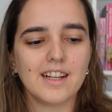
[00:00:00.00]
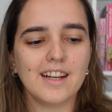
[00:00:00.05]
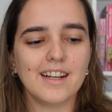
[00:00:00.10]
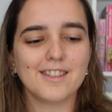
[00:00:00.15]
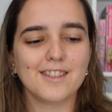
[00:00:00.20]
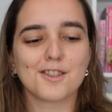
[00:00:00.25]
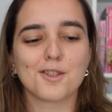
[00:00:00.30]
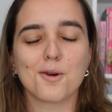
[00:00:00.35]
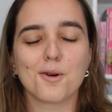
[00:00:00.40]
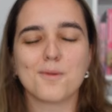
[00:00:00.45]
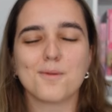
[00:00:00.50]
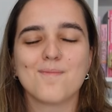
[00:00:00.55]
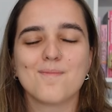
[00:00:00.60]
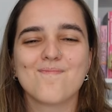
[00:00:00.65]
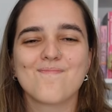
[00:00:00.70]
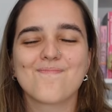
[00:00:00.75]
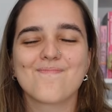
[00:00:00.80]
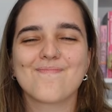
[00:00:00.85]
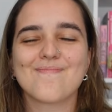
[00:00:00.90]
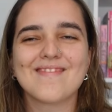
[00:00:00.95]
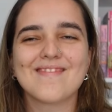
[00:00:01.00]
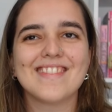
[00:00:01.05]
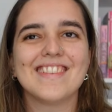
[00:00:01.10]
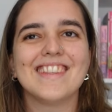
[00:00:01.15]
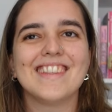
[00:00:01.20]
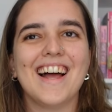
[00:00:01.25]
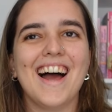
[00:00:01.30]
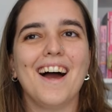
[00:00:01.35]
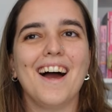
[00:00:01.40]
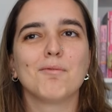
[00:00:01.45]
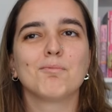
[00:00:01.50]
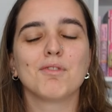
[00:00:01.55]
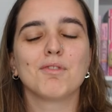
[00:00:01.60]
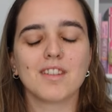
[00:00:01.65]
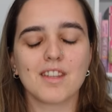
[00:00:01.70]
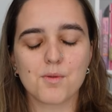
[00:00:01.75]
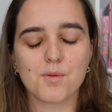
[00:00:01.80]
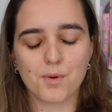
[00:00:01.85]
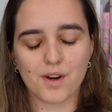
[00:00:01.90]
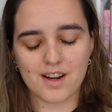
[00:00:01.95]
And so I'm
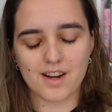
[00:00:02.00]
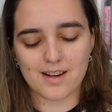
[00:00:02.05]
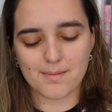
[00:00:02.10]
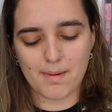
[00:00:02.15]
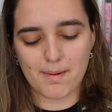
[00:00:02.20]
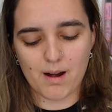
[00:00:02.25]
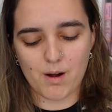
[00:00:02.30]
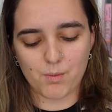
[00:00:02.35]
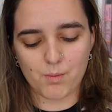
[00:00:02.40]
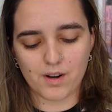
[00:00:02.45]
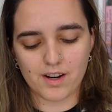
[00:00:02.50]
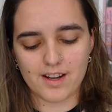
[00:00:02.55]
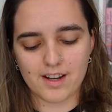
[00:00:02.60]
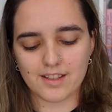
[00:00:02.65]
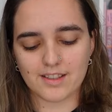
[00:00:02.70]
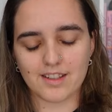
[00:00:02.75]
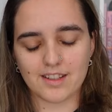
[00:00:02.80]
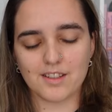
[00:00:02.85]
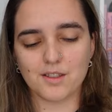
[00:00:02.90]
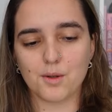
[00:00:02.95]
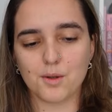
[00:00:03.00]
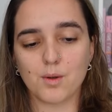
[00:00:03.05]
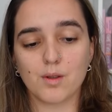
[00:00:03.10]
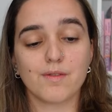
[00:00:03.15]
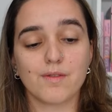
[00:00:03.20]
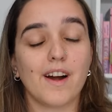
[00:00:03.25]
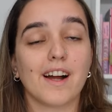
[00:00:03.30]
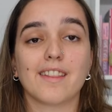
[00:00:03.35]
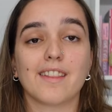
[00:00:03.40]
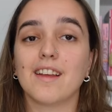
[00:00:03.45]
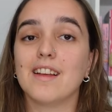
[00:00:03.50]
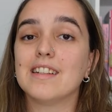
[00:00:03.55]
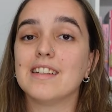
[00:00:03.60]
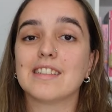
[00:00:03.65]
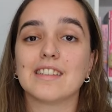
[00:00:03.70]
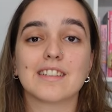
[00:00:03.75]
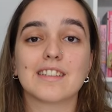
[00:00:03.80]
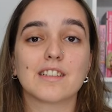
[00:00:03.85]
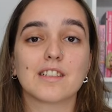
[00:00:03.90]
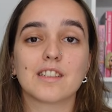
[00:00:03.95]
really worried about what he's going to do. The fact that he's
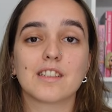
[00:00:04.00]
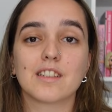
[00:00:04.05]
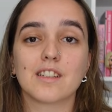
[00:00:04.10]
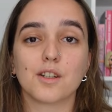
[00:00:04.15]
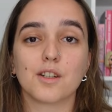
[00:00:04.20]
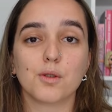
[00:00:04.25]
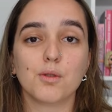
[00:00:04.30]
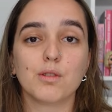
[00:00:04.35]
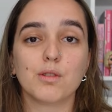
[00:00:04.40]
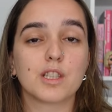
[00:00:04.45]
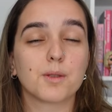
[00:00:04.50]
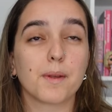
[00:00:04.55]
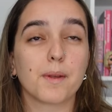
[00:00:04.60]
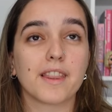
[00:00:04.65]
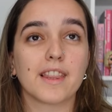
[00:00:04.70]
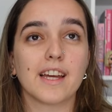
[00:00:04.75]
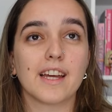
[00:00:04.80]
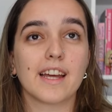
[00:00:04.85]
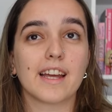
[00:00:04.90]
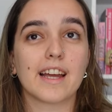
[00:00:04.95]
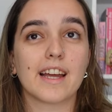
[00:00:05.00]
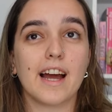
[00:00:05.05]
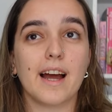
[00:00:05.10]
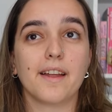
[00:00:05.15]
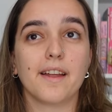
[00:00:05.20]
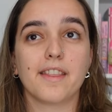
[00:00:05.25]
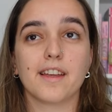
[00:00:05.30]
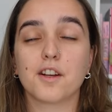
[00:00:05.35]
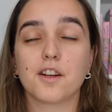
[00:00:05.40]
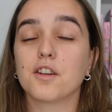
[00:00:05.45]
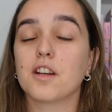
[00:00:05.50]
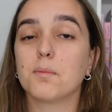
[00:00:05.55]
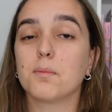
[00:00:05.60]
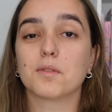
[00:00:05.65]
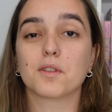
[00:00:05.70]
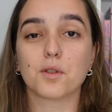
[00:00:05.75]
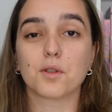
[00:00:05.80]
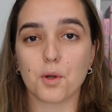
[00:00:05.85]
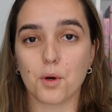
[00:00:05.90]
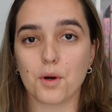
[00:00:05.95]
in cahoots with, like, I think her name
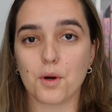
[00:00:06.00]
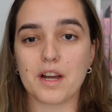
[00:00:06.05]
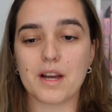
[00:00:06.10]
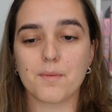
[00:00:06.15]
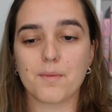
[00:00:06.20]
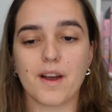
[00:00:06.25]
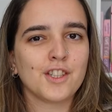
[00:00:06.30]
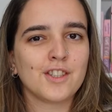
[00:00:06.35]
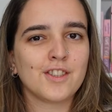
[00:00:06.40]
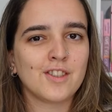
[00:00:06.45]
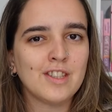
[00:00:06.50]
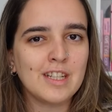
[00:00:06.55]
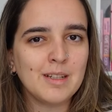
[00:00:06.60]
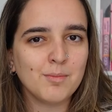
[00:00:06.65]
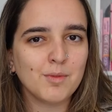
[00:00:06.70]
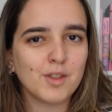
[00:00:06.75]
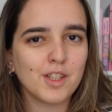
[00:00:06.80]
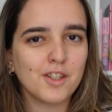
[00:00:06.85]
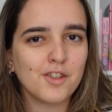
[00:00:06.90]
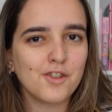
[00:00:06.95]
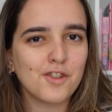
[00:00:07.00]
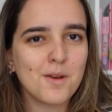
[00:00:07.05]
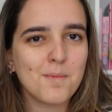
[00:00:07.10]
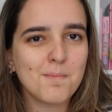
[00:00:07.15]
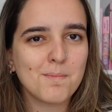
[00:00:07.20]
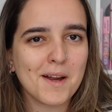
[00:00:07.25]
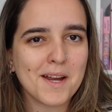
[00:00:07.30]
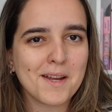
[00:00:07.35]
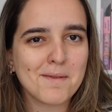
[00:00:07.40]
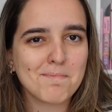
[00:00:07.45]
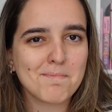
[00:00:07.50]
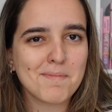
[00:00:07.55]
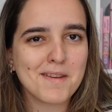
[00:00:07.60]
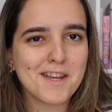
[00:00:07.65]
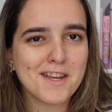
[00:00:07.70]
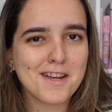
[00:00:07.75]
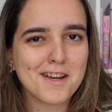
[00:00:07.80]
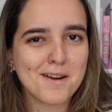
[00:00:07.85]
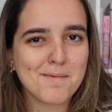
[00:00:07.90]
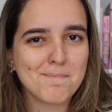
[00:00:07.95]
is Glory. Seems like she might
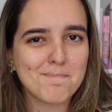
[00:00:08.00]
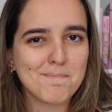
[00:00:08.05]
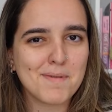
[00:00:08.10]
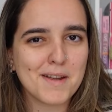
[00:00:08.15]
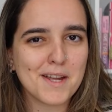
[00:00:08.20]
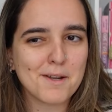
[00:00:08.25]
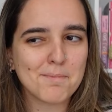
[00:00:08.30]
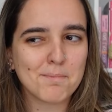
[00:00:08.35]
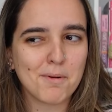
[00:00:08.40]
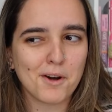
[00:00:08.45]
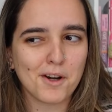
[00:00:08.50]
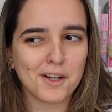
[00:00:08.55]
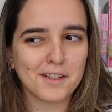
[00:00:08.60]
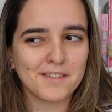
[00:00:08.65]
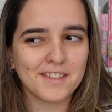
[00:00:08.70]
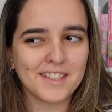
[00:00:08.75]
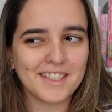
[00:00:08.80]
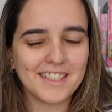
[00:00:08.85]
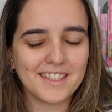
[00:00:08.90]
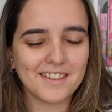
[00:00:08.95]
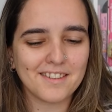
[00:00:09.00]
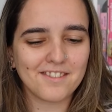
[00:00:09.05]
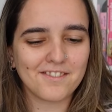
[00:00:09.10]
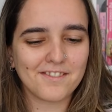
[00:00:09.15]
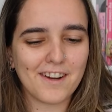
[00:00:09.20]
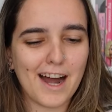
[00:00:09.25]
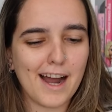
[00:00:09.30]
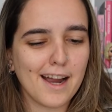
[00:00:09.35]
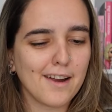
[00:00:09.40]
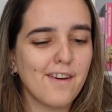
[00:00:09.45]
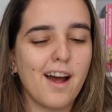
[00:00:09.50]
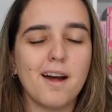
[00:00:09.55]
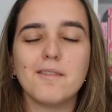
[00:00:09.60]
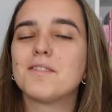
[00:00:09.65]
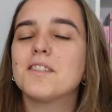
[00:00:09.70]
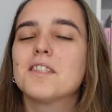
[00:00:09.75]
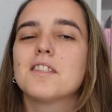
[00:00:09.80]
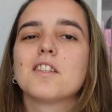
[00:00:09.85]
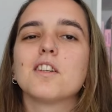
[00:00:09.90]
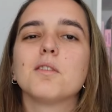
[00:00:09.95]
be a big part of season 5. I've
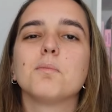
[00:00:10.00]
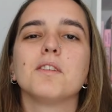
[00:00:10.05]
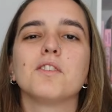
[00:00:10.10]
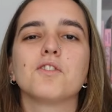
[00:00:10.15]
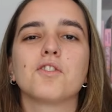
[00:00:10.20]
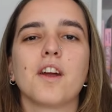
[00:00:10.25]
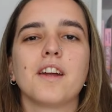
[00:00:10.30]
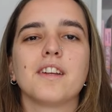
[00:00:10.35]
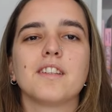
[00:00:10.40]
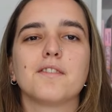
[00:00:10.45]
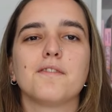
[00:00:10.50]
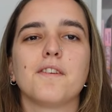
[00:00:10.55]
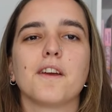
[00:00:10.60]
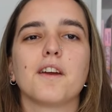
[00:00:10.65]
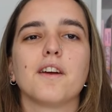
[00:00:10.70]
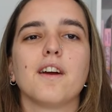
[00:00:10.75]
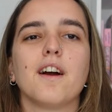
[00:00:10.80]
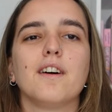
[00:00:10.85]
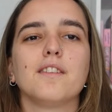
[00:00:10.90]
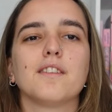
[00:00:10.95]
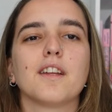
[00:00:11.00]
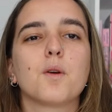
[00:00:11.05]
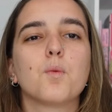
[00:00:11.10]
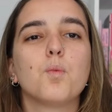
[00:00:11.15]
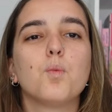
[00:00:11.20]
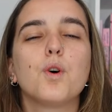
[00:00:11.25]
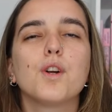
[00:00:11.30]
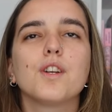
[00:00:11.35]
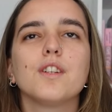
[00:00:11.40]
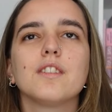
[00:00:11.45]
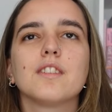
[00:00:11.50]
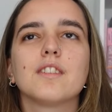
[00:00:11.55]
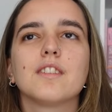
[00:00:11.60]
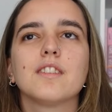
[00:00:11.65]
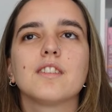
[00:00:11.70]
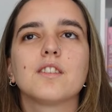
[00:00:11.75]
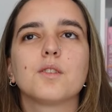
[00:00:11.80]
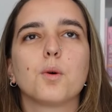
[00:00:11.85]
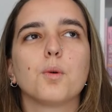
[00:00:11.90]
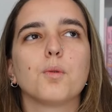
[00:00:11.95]
still been trying to figure out, like, what is
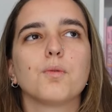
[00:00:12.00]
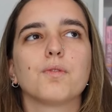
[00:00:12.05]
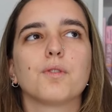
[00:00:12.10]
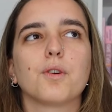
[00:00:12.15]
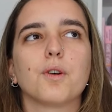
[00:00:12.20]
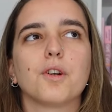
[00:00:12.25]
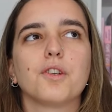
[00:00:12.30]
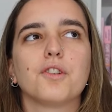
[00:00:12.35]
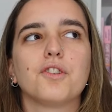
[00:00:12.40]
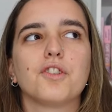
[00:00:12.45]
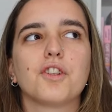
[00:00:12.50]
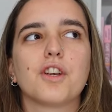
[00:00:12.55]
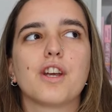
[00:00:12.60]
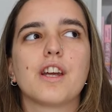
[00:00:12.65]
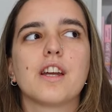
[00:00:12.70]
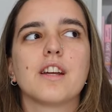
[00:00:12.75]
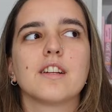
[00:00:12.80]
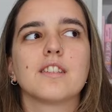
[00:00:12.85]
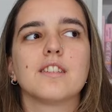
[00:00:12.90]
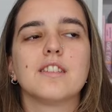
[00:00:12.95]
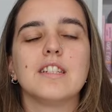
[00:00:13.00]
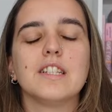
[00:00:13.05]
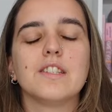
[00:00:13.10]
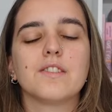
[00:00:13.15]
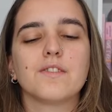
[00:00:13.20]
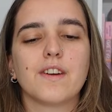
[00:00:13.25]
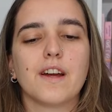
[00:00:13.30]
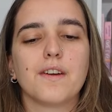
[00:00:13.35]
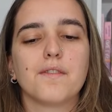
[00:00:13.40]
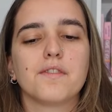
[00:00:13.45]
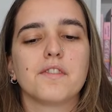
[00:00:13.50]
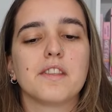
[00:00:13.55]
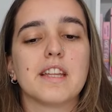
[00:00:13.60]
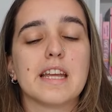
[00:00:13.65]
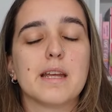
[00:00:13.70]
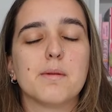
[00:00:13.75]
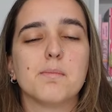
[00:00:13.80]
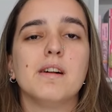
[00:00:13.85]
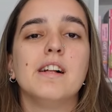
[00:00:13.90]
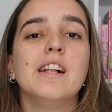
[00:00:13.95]
this overarching season 5
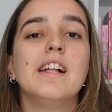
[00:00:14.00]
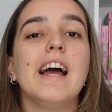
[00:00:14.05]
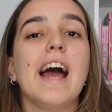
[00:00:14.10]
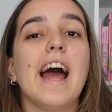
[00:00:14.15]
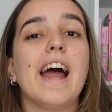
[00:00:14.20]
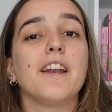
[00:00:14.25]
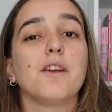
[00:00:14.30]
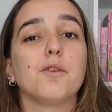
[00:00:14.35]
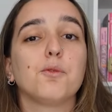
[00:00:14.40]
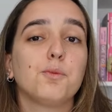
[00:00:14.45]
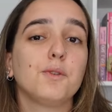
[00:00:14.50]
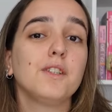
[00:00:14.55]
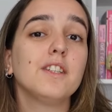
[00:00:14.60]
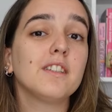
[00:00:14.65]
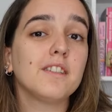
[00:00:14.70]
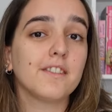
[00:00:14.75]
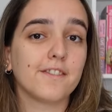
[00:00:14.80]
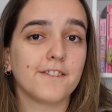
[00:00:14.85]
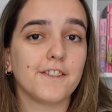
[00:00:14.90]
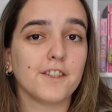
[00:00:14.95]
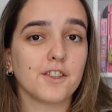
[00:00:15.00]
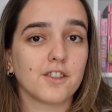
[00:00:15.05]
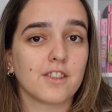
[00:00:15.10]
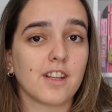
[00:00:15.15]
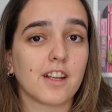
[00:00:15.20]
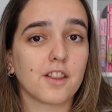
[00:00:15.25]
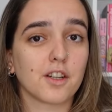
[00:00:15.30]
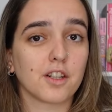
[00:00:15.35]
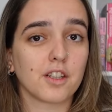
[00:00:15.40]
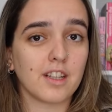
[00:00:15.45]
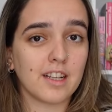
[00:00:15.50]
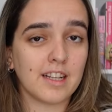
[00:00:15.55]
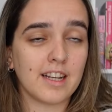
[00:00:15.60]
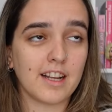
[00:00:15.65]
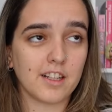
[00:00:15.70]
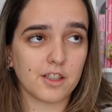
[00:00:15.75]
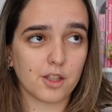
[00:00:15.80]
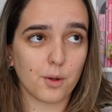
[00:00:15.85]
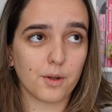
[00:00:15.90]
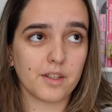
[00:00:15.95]
theme? And it really feels like they're
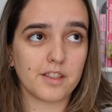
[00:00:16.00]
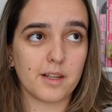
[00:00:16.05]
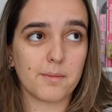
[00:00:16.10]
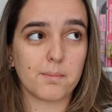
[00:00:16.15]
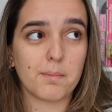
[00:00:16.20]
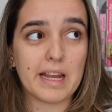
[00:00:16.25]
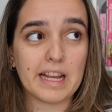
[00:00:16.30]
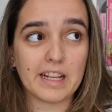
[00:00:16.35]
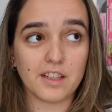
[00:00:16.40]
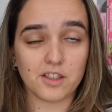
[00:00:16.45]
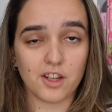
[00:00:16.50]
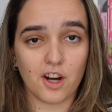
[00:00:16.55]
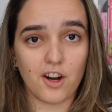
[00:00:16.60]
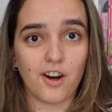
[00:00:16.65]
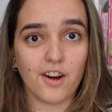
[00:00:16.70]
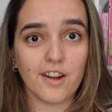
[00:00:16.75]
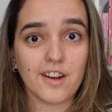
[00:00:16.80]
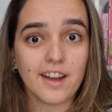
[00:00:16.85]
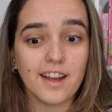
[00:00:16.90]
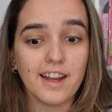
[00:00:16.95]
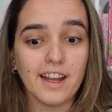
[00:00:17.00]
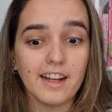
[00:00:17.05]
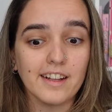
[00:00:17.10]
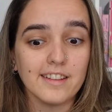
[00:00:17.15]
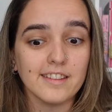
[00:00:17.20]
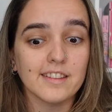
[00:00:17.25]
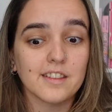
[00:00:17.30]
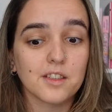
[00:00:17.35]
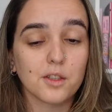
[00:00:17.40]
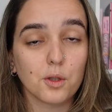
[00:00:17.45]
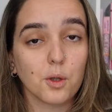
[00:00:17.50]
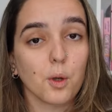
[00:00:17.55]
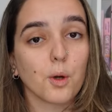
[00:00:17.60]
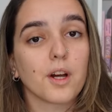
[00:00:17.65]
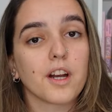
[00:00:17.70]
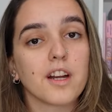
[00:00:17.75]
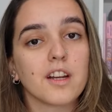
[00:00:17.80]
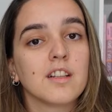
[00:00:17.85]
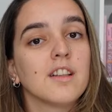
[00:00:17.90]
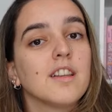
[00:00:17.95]
leaning towards it being Dawn and
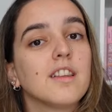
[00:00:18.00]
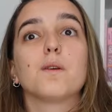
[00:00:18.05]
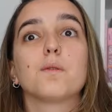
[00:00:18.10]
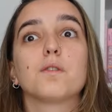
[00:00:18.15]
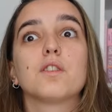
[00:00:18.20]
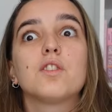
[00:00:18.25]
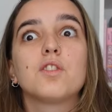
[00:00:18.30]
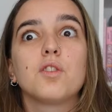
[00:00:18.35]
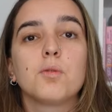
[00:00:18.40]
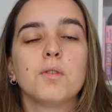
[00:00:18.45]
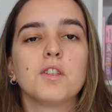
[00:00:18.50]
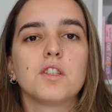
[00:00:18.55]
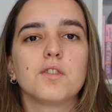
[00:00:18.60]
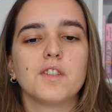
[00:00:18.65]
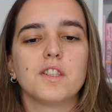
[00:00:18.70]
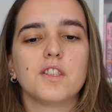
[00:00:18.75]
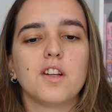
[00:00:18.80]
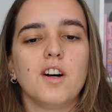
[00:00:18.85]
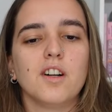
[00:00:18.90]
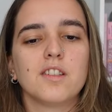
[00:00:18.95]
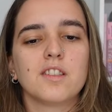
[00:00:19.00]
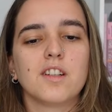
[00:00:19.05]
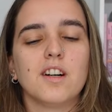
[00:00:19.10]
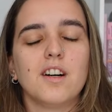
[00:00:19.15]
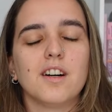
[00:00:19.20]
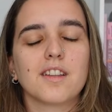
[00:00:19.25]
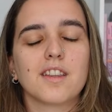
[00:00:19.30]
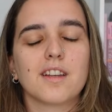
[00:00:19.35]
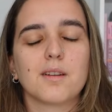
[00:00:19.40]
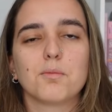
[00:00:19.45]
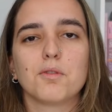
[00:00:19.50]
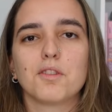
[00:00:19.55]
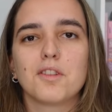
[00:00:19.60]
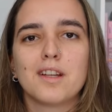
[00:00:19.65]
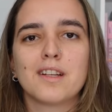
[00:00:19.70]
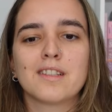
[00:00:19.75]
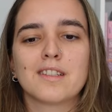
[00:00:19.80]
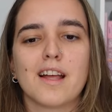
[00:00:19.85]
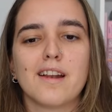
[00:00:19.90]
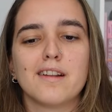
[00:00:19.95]
Glory. There was so much of a Dawn talk that I'm
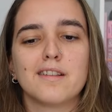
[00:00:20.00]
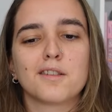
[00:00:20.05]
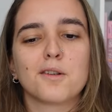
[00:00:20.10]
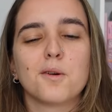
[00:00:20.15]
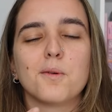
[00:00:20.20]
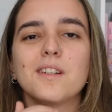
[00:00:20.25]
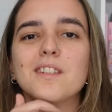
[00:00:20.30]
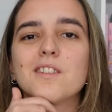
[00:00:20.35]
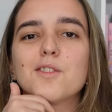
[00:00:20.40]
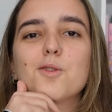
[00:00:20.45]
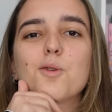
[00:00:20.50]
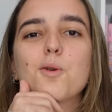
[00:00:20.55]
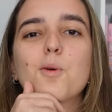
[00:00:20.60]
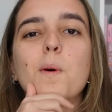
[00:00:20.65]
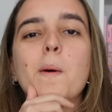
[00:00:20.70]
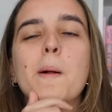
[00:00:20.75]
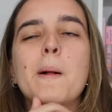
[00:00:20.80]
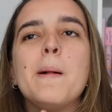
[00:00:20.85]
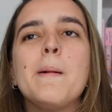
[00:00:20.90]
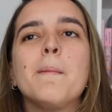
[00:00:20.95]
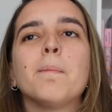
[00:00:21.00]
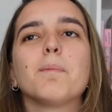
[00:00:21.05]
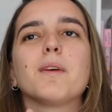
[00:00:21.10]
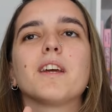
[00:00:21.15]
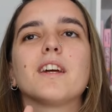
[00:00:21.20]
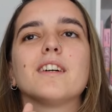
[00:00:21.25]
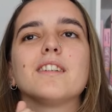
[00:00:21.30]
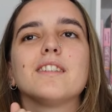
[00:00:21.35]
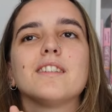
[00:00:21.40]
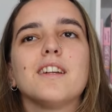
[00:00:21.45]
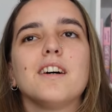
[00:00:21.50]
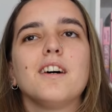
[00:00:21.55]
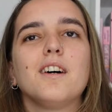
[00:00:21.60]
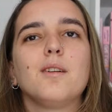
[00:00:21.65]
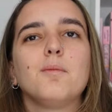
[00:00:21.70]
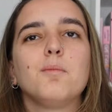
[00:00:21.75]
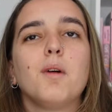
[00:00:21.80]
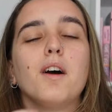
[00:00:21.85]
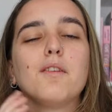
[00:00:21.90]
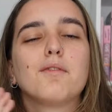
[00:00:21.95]
really excited to go into, because,
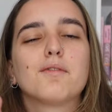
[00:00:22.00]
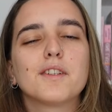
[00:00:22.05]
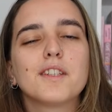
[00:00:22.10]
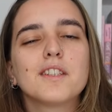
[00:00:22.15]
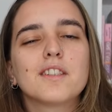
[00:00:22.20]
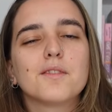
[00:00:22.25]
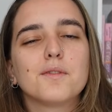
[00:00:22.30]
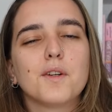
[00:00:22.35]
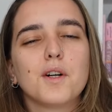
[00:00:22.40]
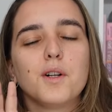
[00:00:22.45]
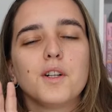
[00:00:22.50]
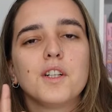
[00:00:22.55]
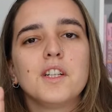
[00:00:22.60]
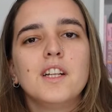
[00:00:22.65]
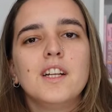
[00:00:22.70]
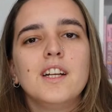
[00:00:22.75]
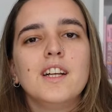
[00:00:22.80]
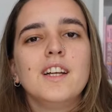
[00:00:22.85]
first of all,